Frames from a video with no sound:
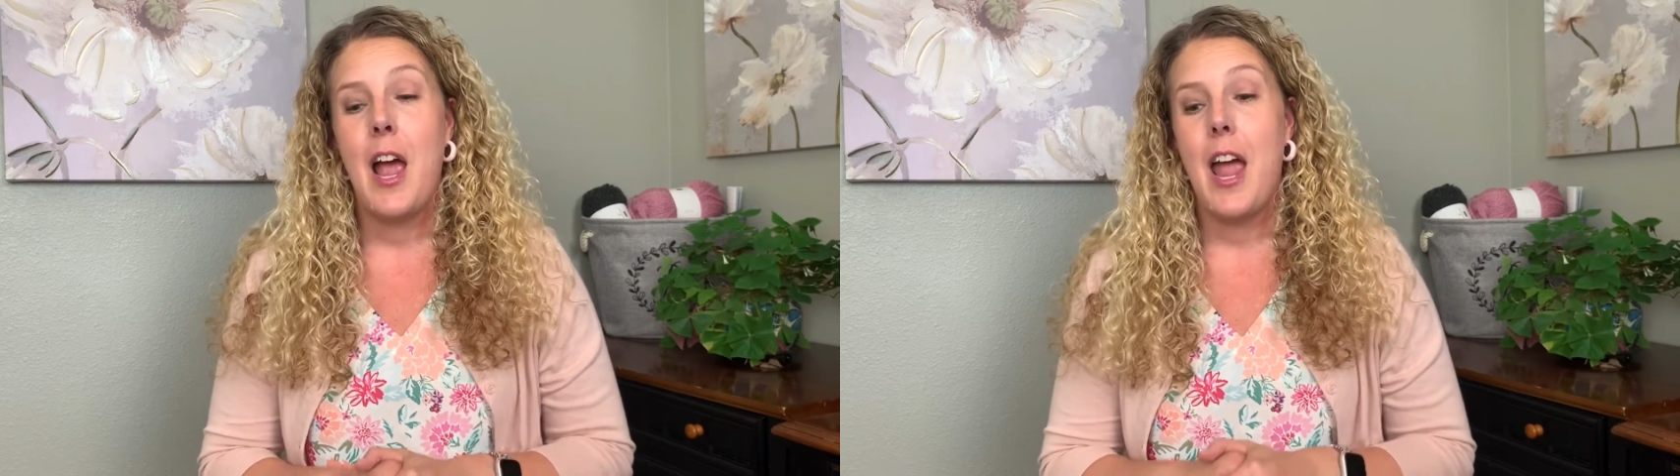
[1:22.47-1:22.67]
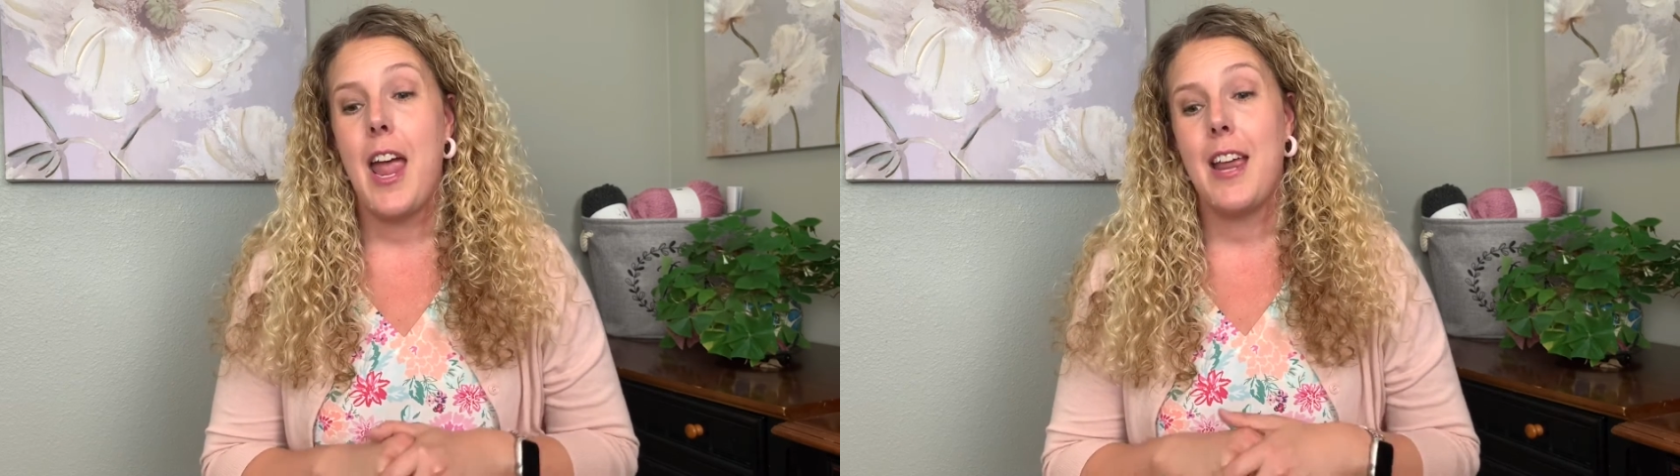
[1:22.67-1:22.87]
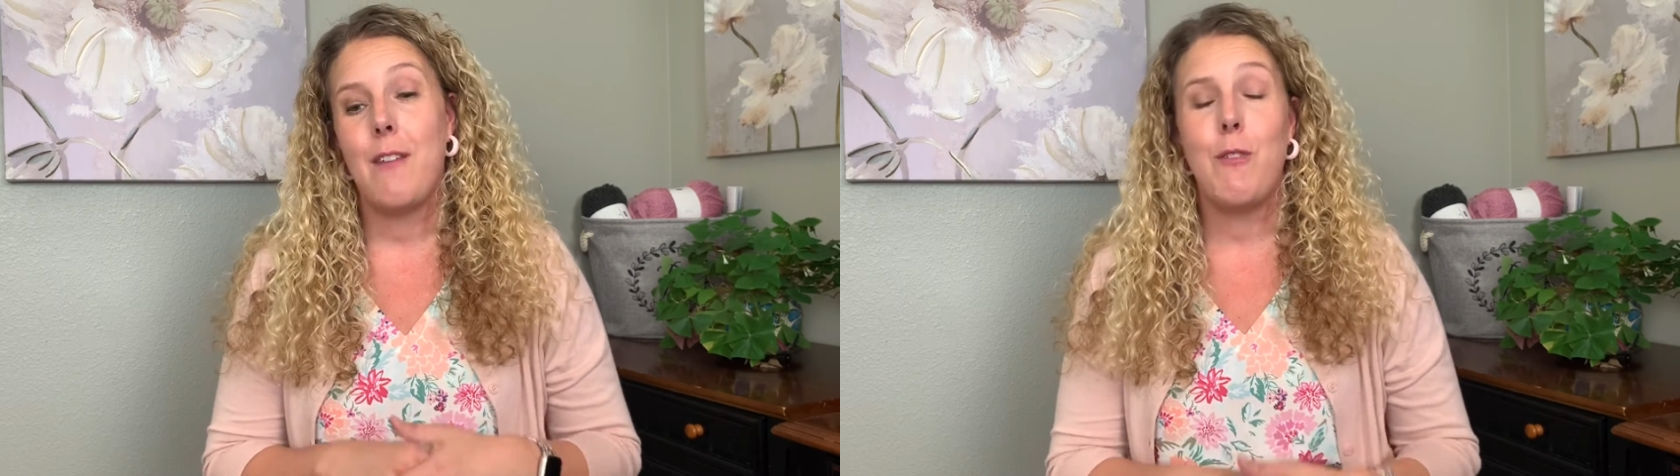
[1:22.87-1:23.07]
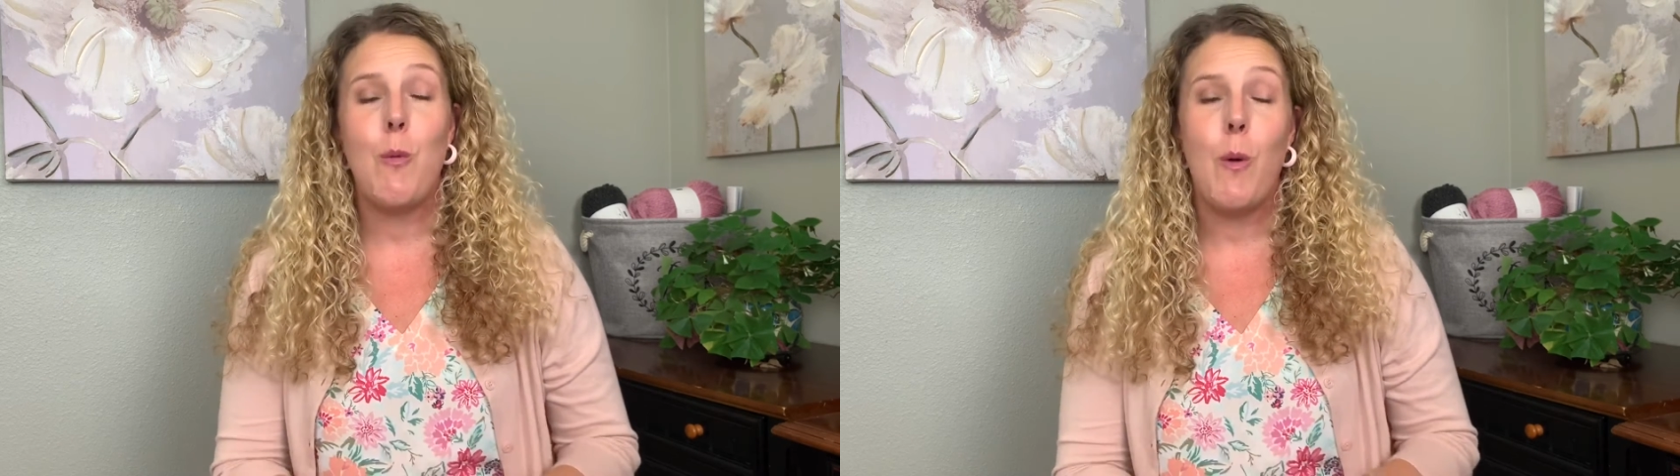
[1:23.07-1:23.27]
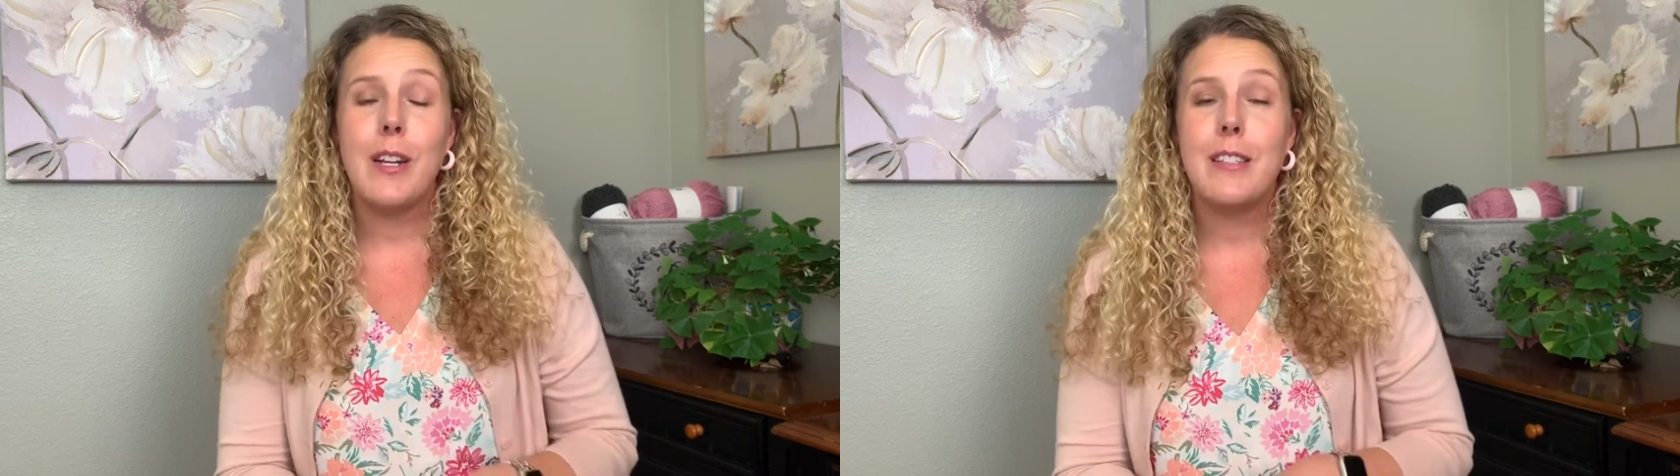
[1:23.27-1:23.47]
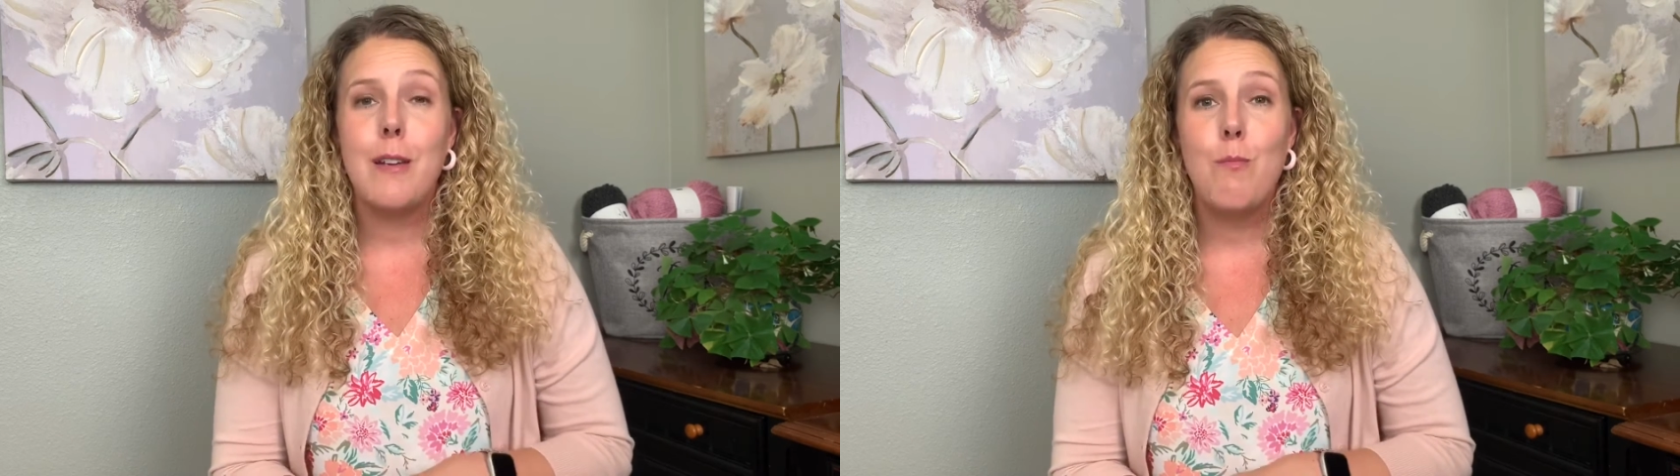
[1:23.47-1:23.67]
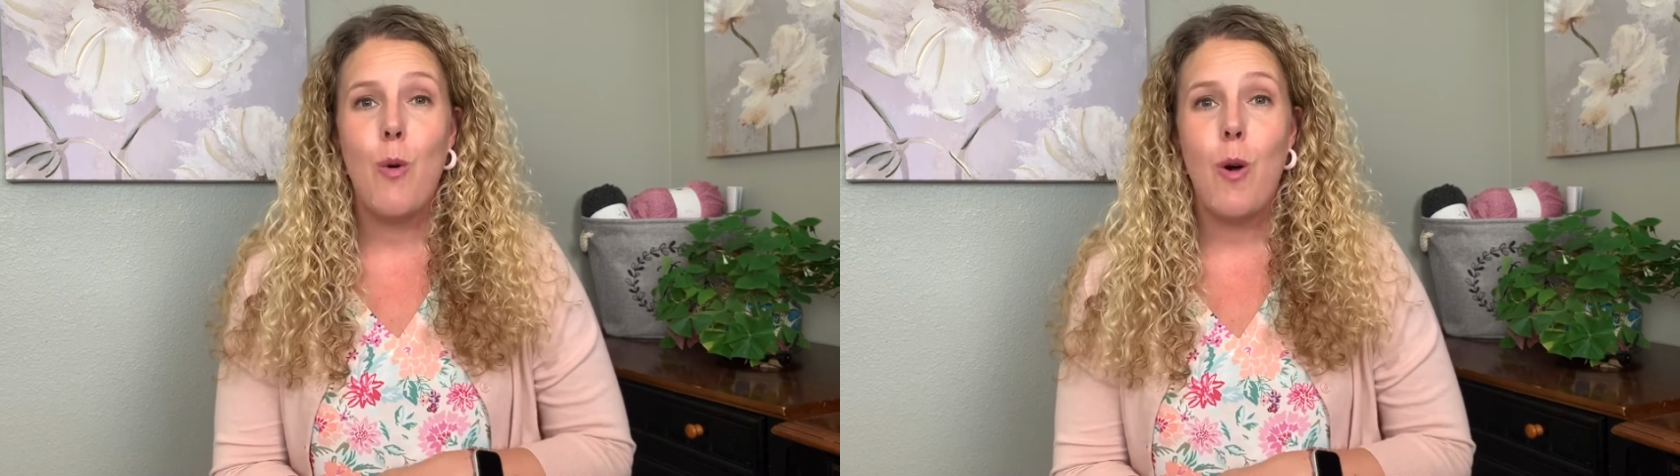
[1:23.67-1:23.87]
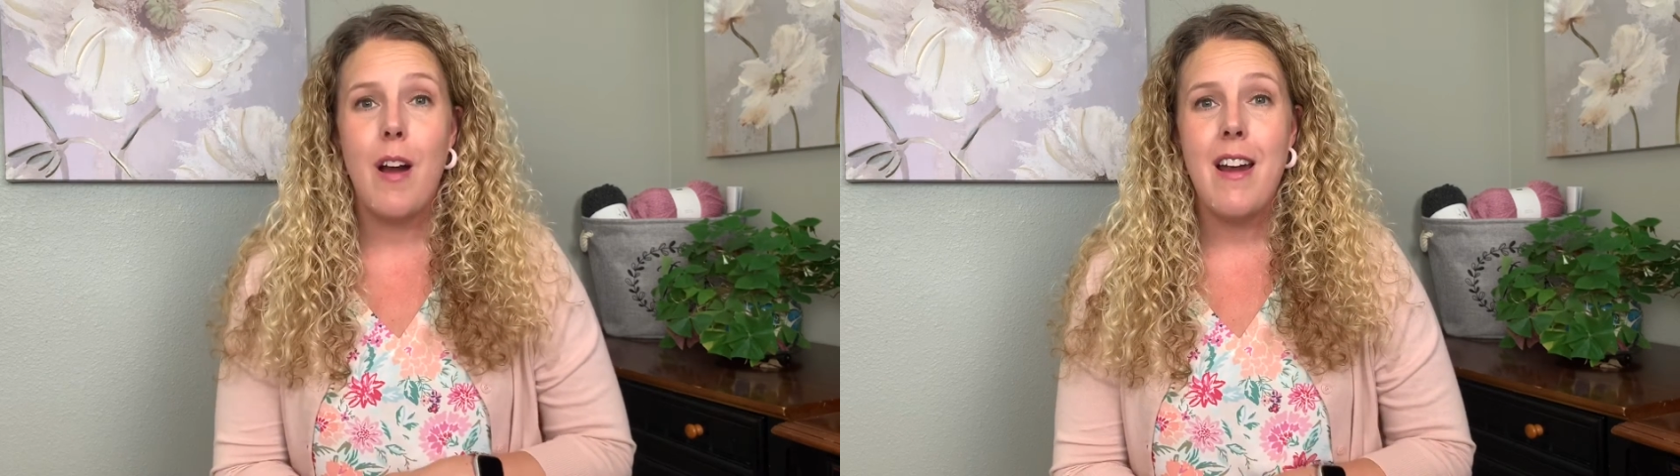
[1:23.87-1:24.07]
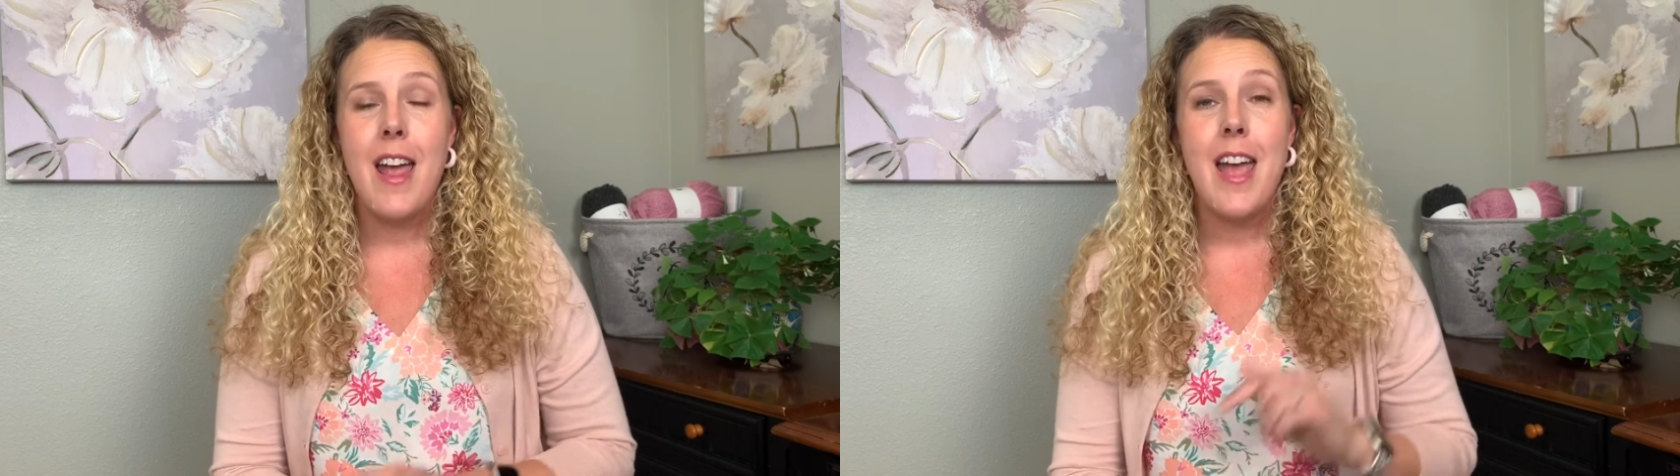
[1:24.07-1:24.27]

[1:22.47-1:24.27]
And if you want to see more,